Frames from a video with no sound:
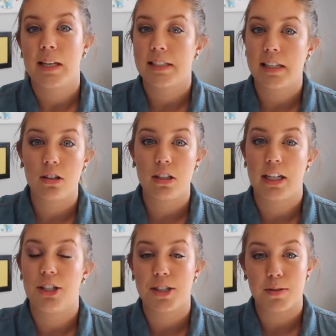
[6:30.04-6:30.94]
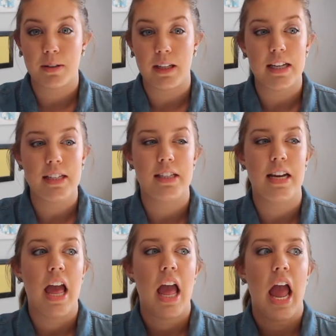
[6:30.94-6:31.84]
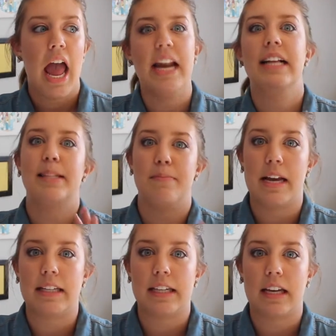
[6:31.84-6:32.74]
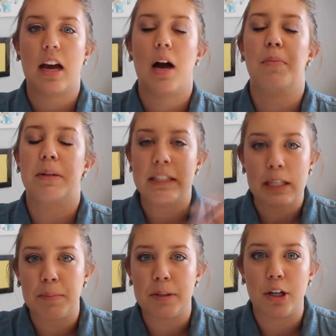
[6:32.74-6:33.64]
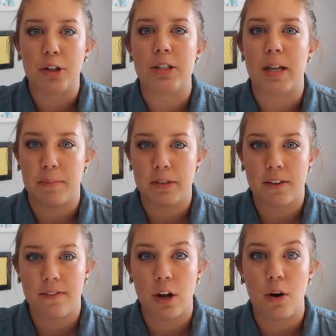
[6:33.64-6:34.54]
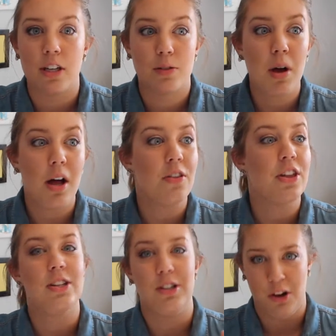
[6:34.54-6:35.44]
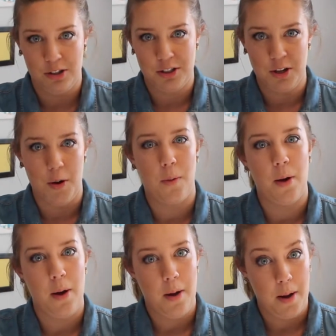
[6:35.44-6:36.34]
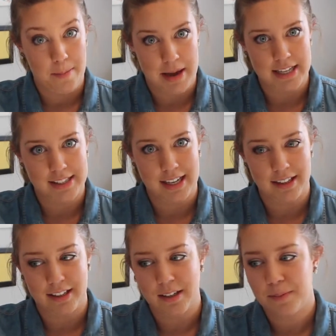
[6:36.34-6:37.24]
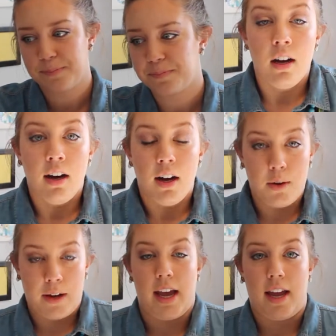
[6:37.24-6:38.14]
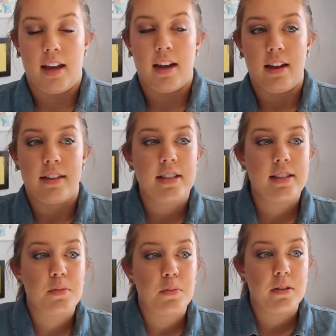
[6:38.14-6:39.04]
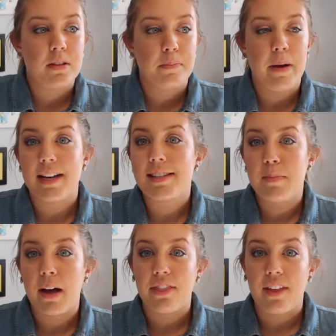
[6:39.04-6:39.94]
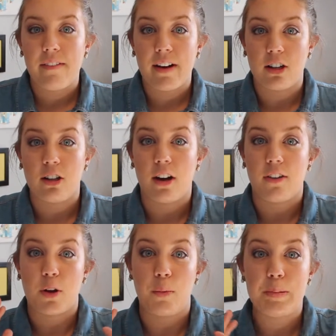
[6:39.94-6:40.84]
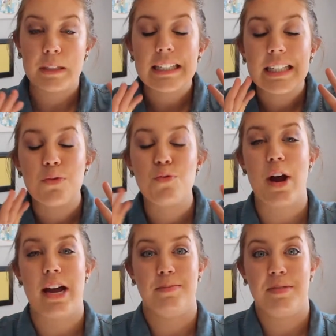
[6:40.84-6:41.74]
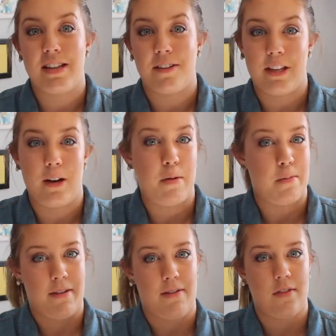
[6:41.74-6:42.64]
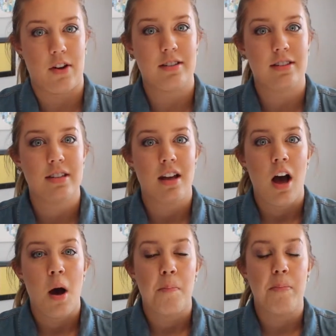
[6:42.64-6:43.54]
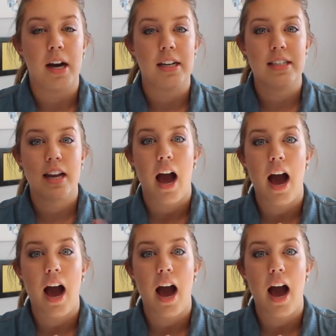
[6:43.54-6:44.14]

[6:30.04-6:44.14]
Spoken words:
single that he just released, and it's amazing. I'll put the link below to that music video as well. That is also amazing. Okay, this past month I've had a lot of completely random stuff that have been my favorites, but